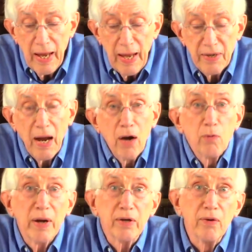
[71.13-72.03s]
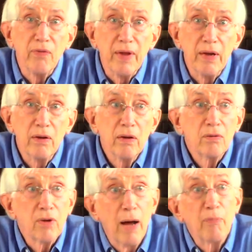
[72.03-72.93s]
and our rector then,
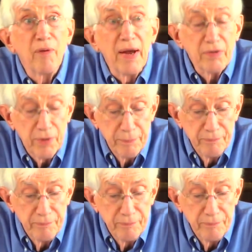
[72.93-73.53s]
Tom Thrasher.